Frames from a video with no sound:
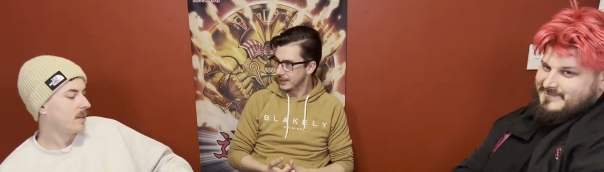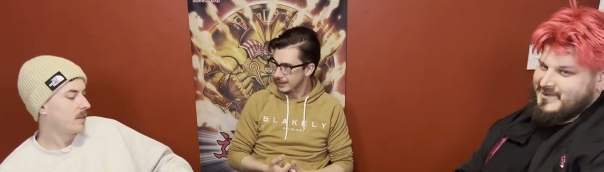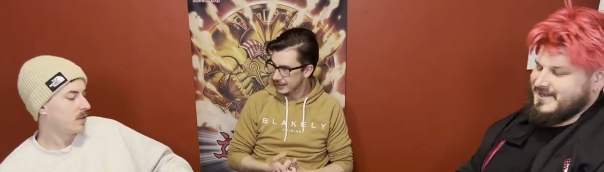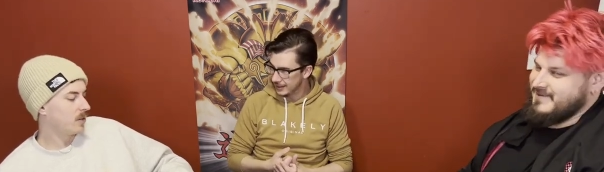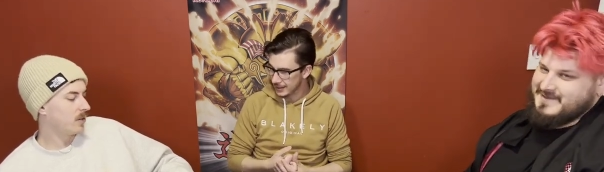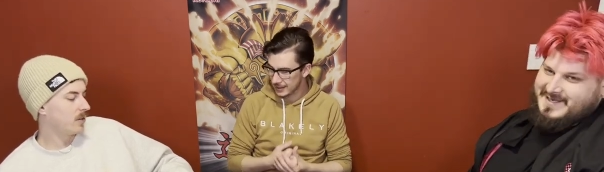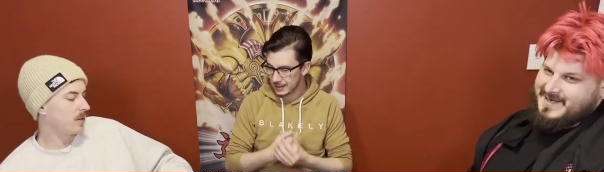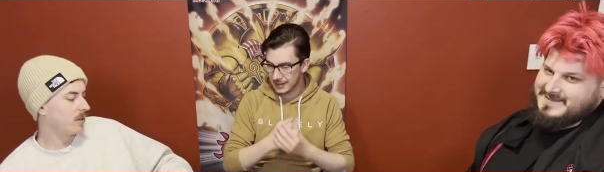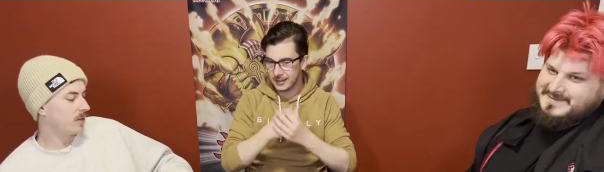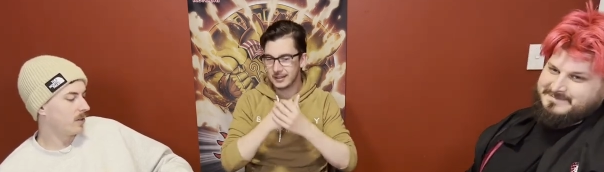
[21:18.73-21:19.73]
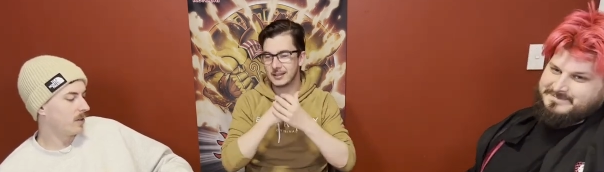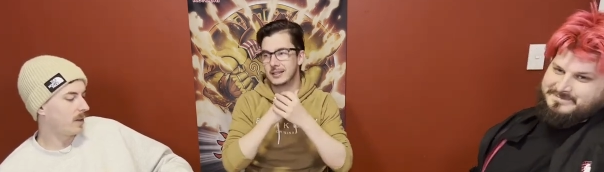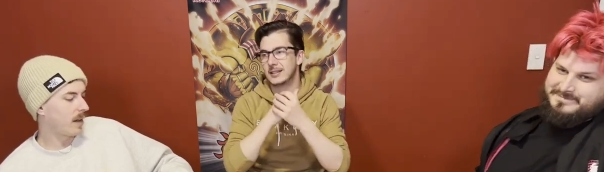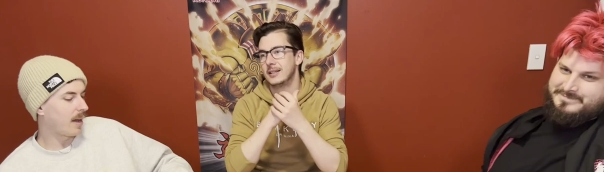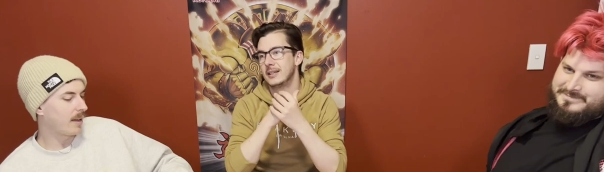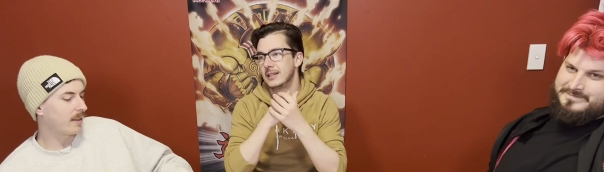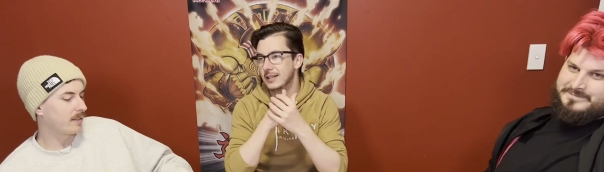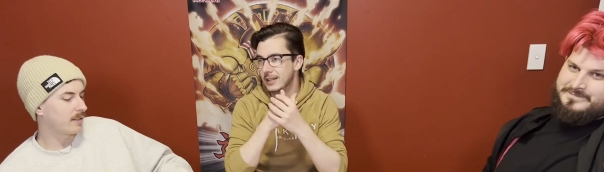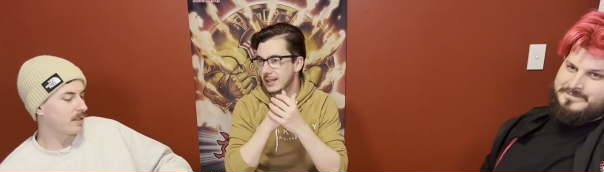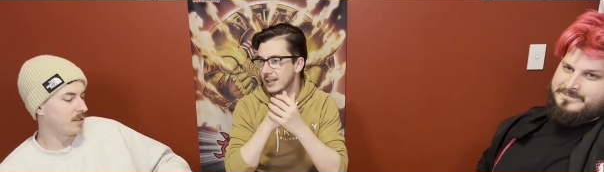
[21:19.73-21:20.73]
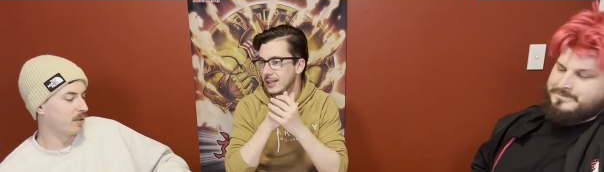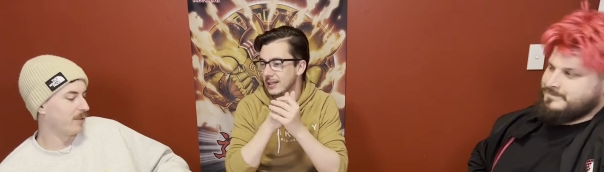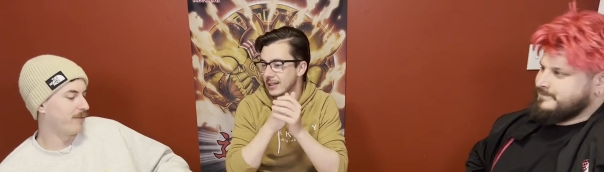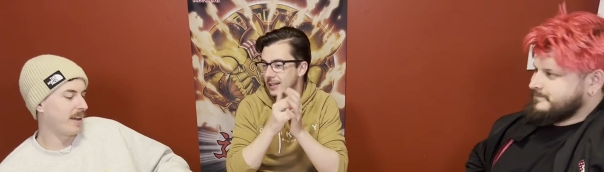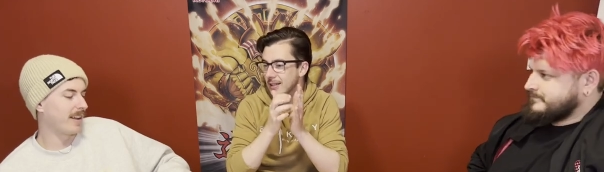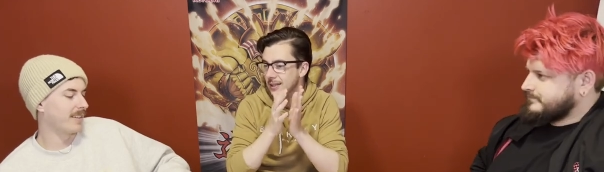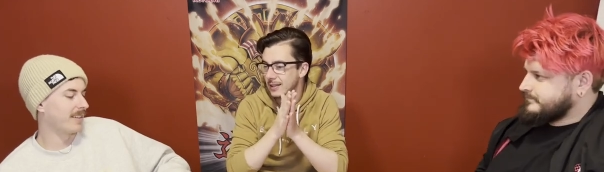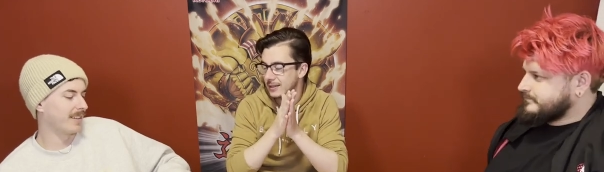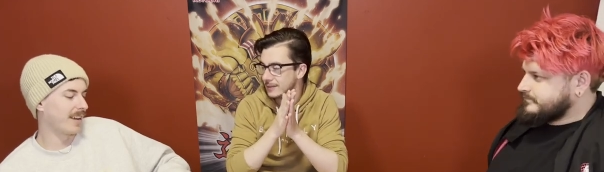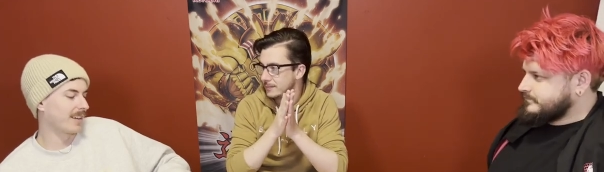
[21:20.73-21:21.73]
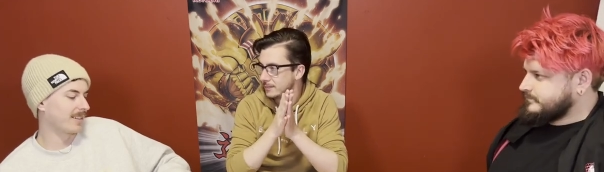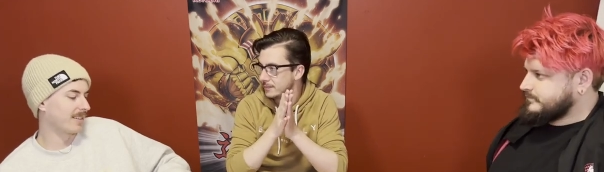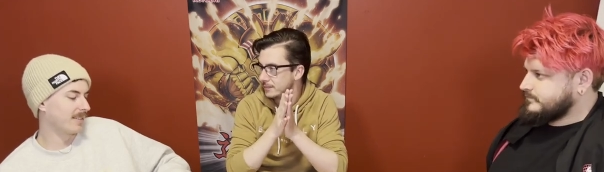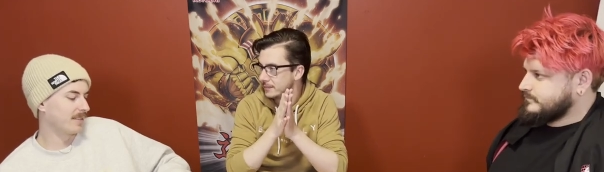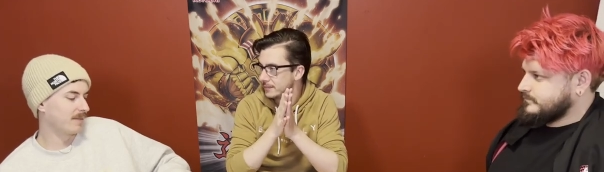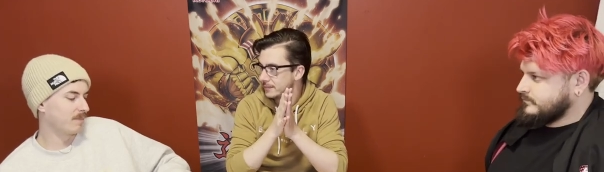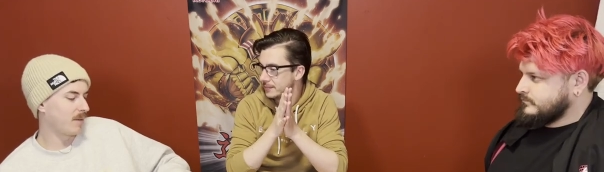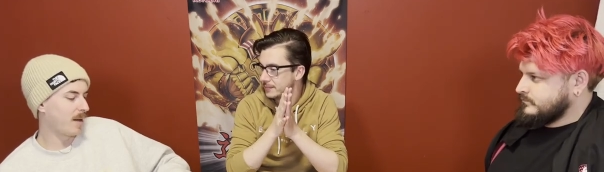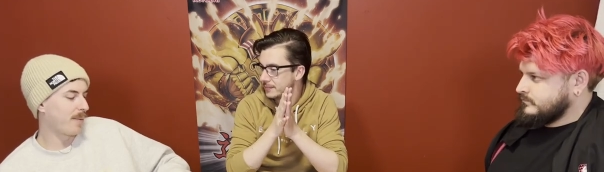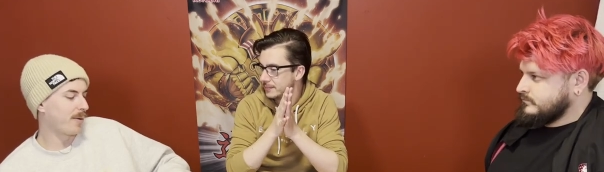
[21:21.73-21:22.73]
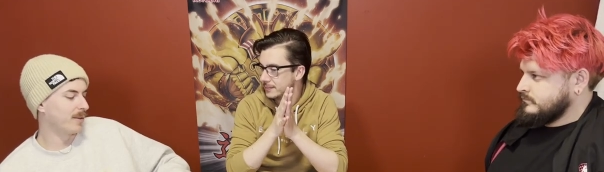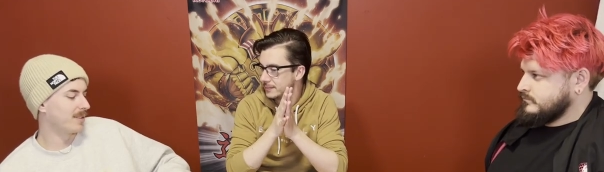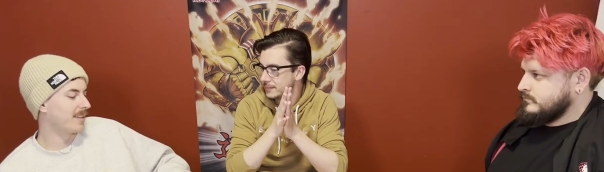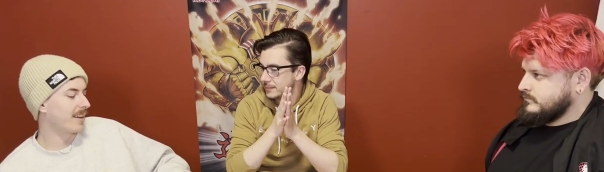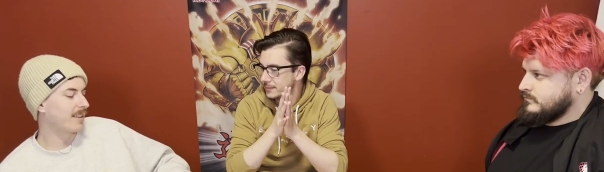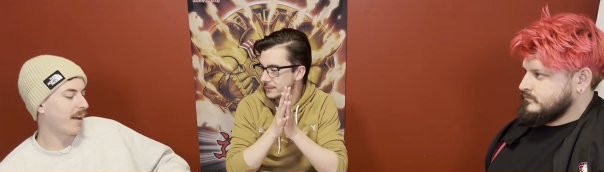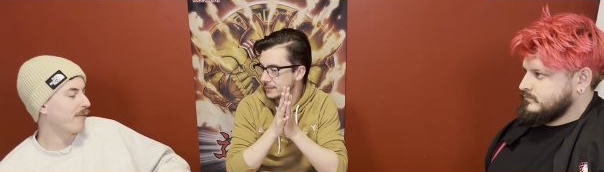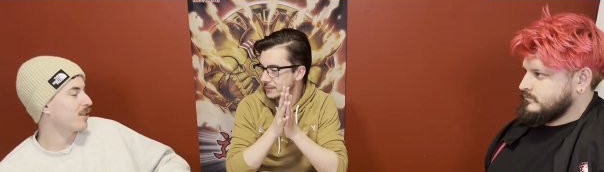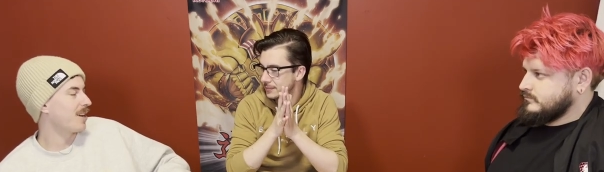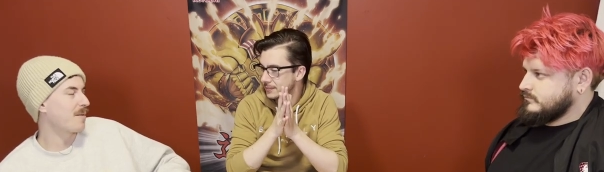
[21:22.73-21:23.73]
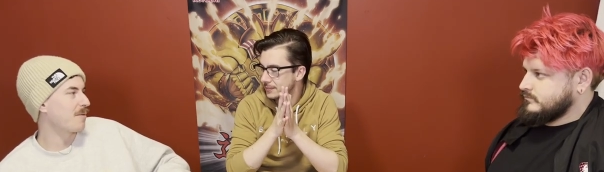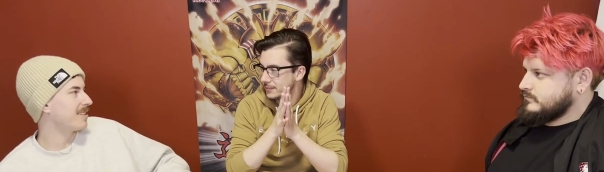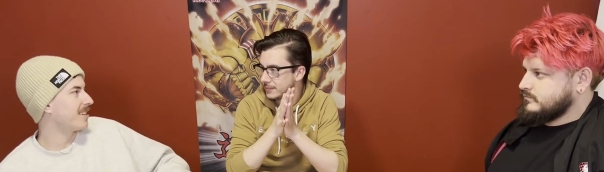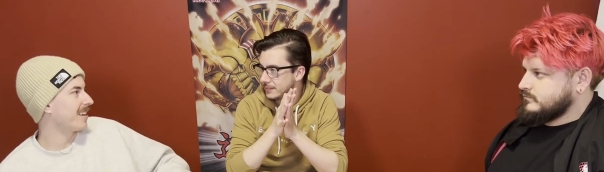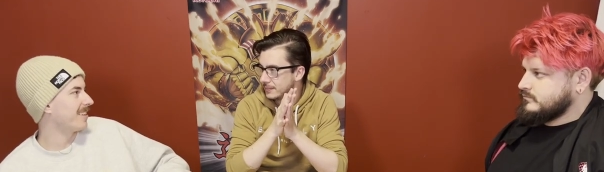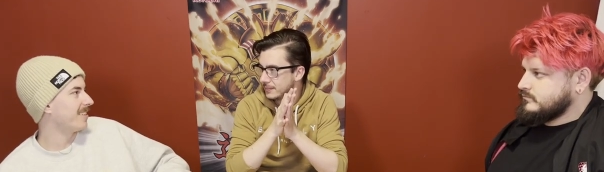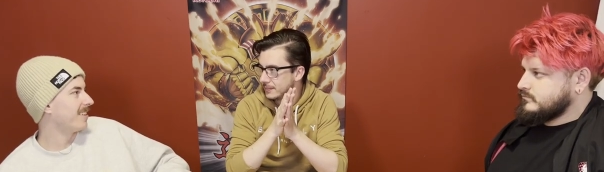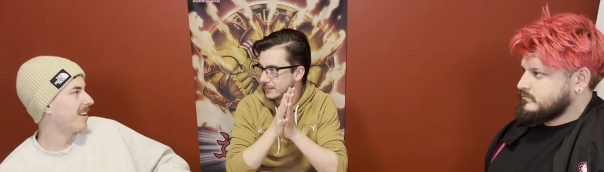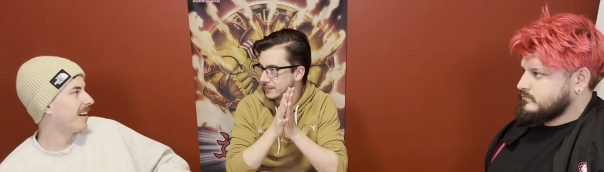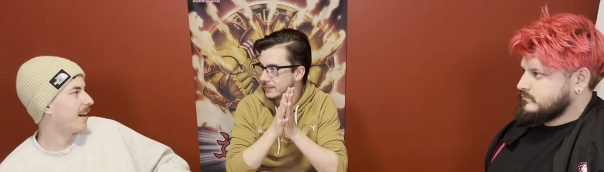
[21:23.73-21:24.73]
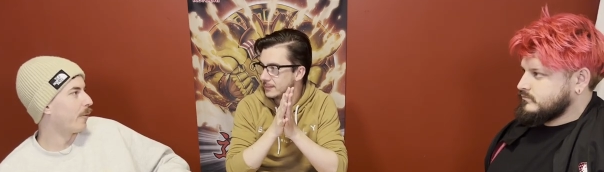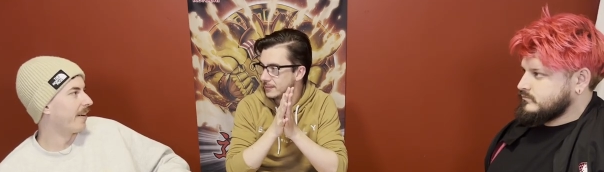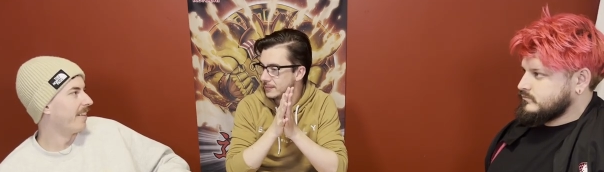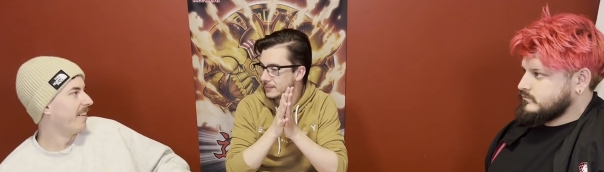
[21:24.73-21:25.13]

Speaker 1: So, I still found that like my opponent, like every time I went second, I won